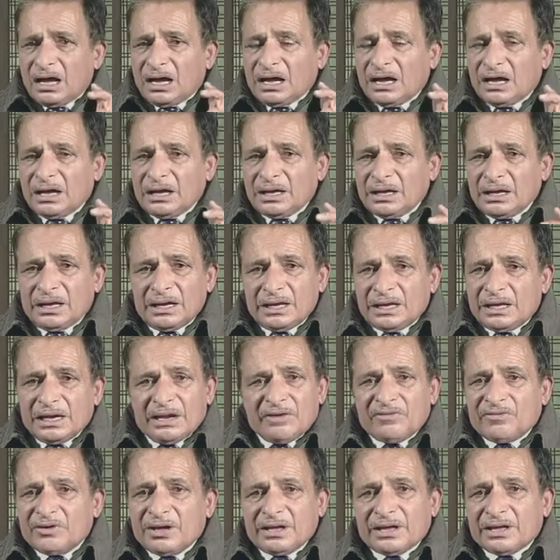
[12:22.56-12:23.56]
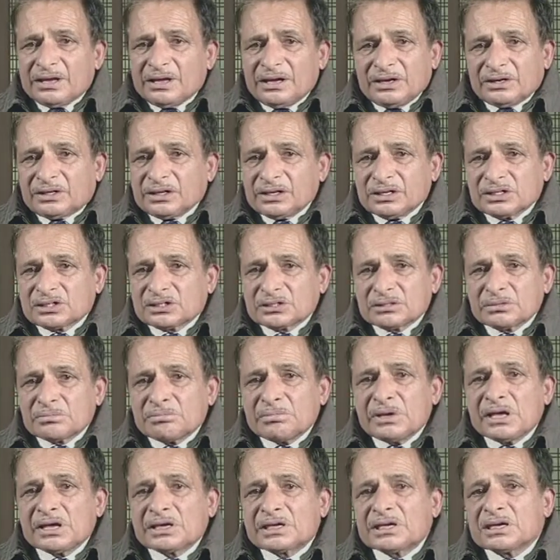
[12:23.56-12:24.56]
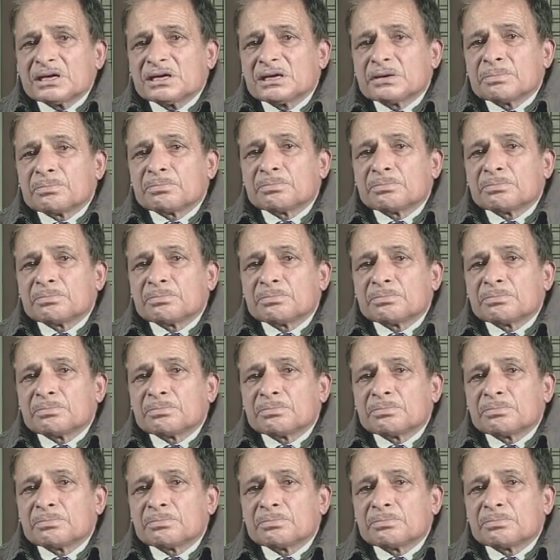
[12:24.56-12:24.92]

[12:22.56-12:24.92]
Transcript: in a way, it is making